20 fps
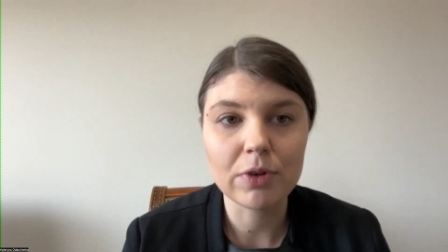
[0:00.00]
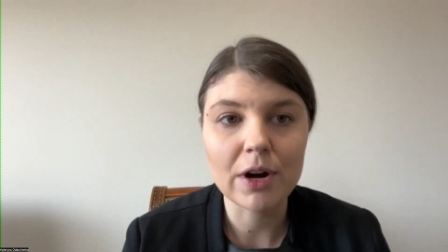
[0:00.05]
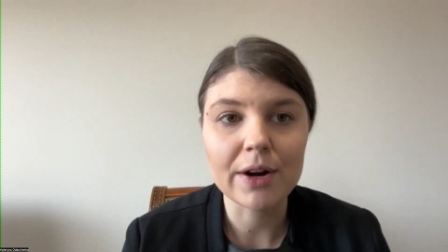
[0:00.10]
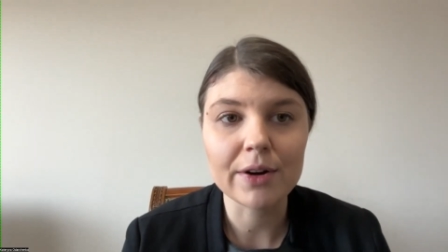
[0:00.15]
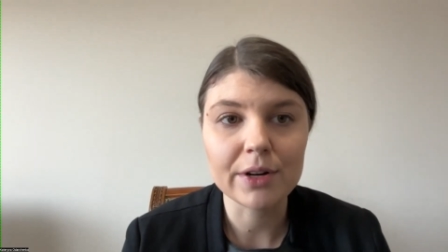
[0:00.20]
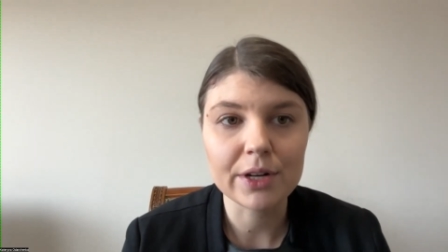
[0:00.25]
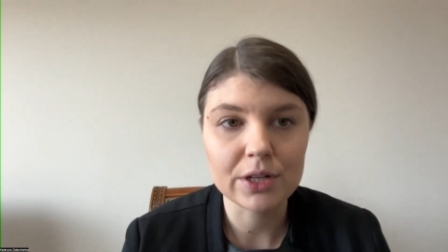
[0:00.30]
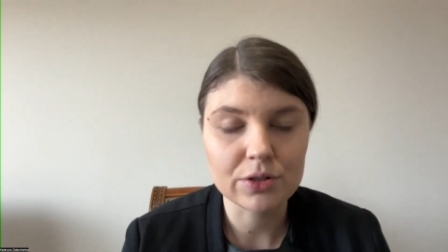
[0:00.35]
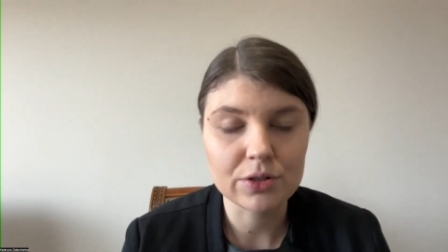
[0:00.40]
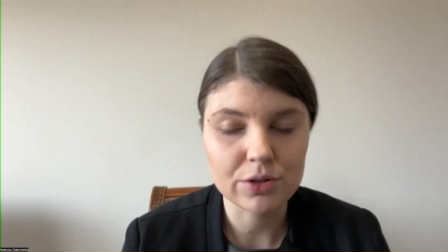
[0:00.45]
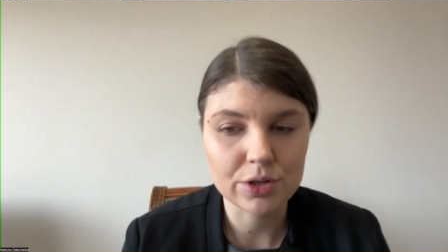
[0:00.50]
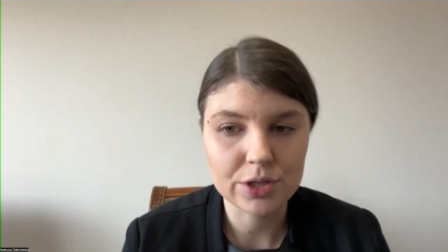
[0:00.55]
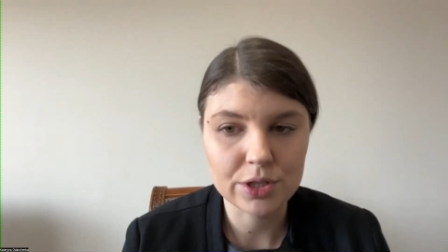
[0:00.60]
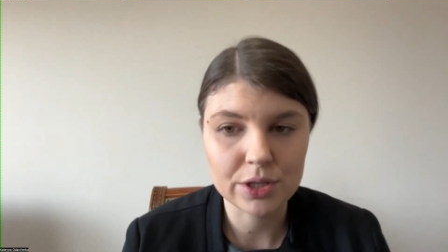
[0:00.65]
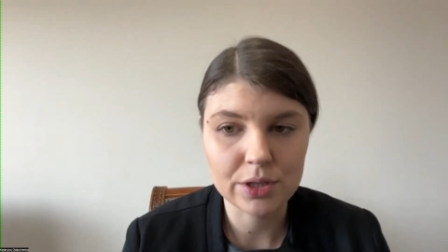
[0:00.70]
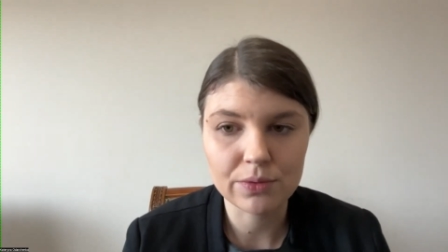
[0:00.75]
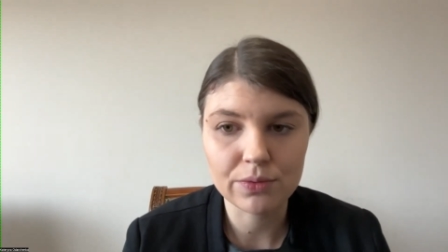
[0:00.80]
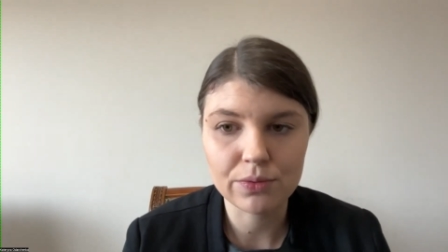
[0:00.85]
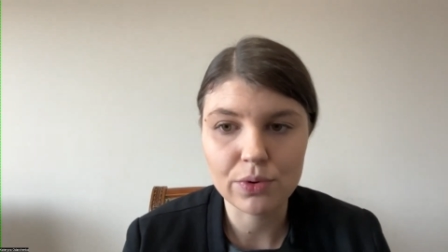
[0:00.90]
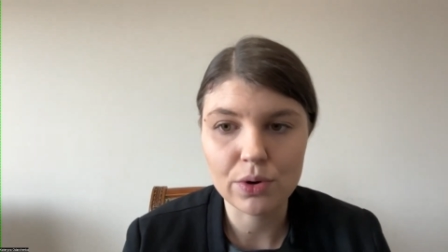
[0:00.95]
very
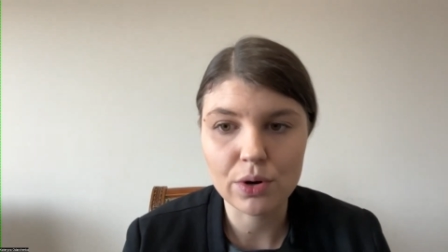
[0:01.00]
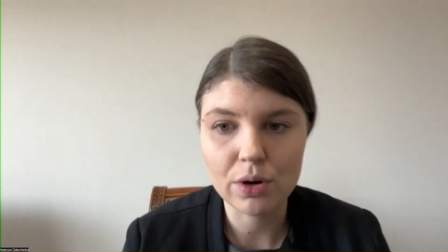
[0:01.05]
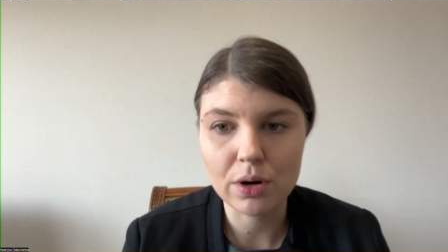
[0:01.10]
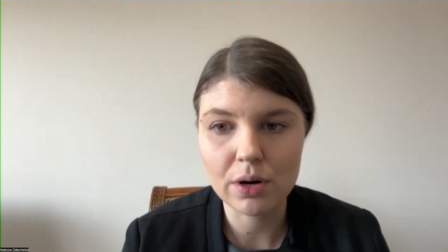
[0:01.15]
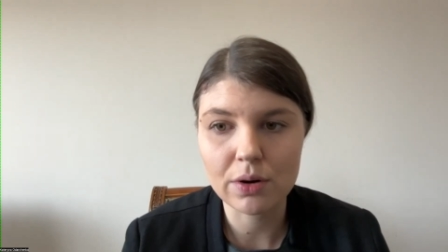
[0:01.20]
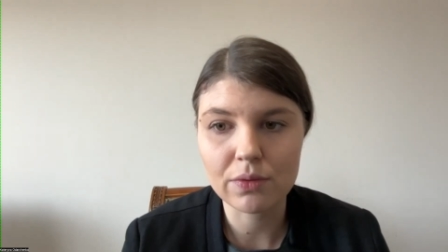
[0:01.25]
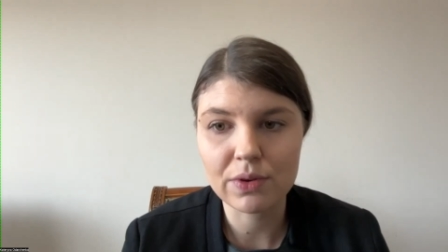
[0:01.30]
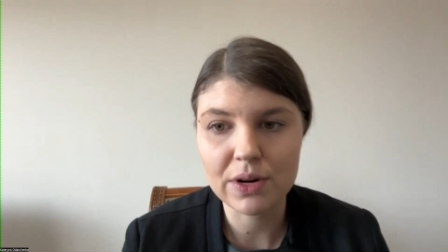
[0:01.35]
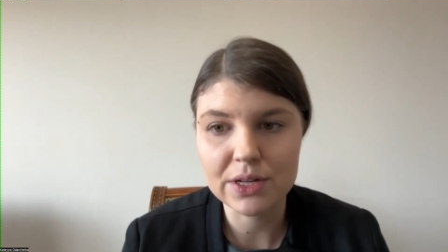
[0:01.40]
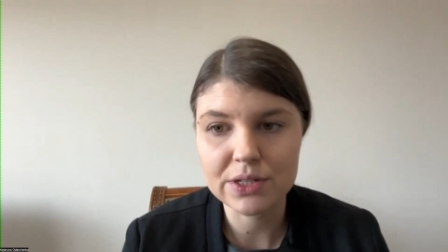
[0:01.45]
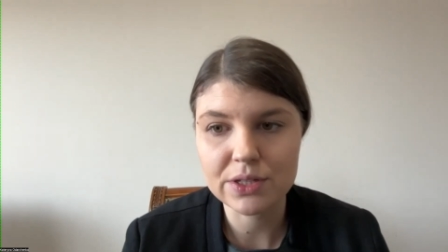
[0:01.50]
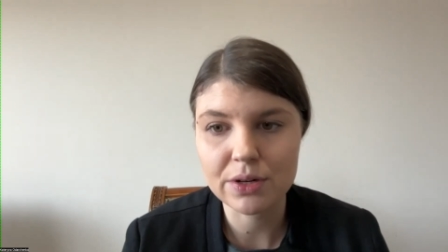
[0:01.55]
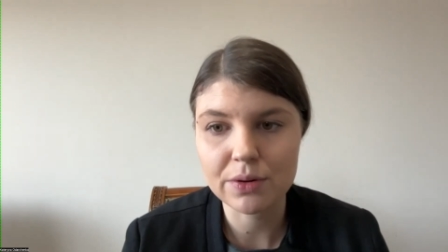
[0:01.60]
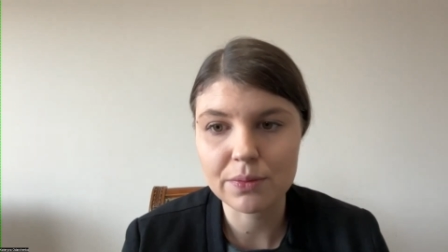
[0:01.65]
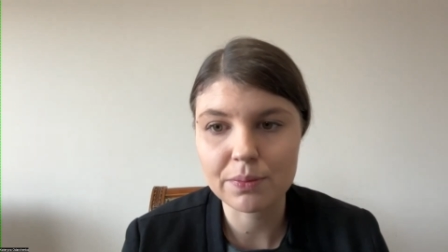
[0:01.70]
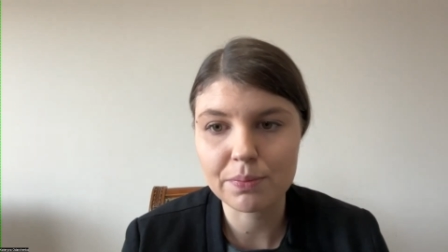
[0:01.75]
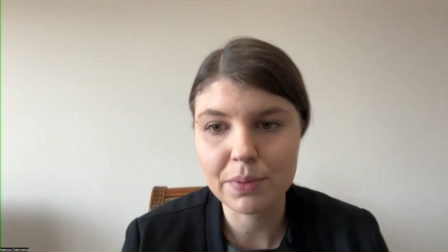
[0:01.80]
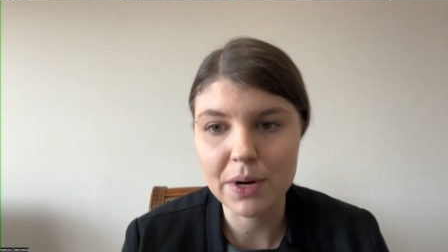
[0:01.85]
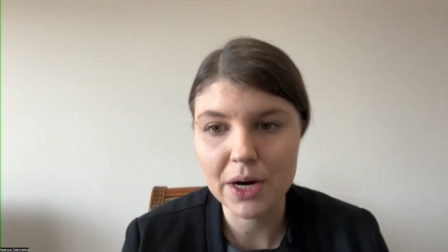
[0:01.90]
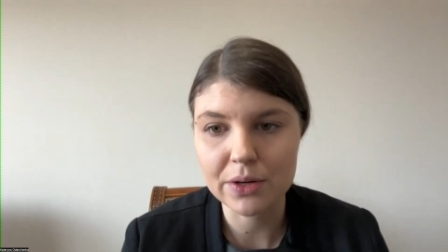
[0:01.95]
interesting for
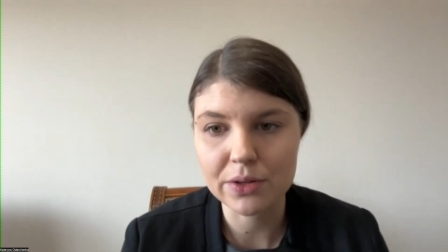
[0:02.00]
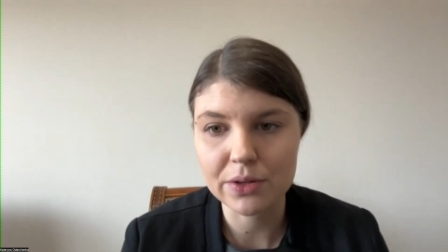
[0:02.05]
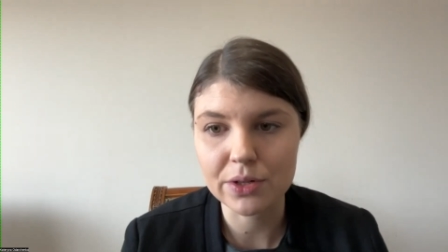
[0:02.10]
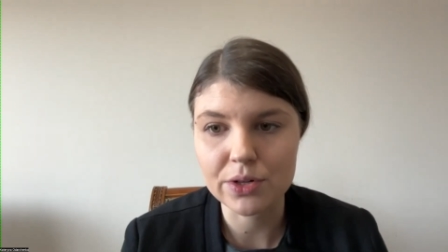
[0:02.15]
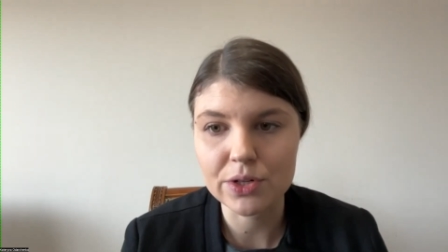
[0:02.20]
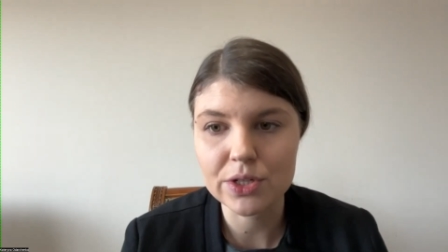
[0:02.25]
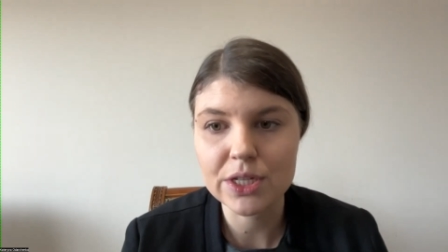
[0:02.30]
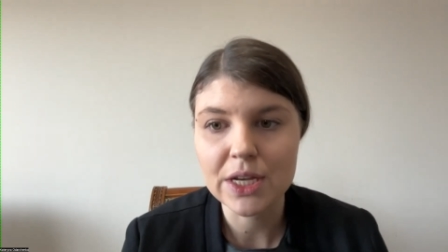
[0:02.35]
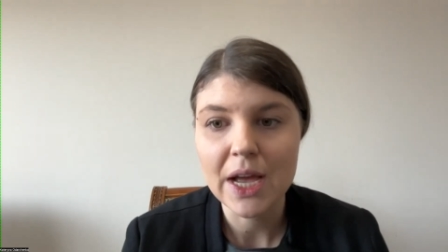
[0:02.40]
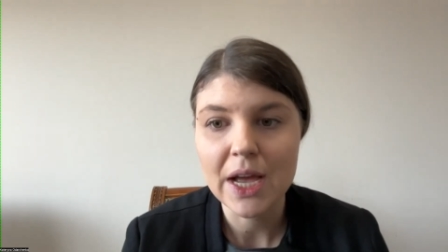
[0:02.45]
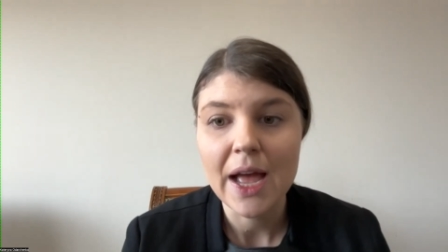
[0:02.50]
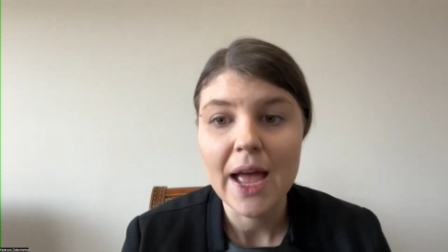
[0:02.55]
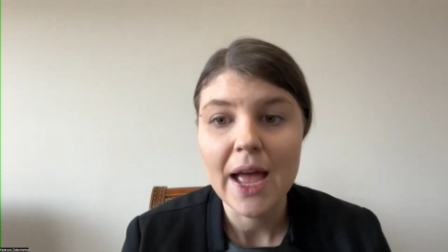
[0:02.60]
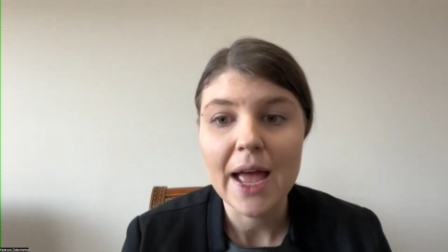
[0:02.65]
Western partners,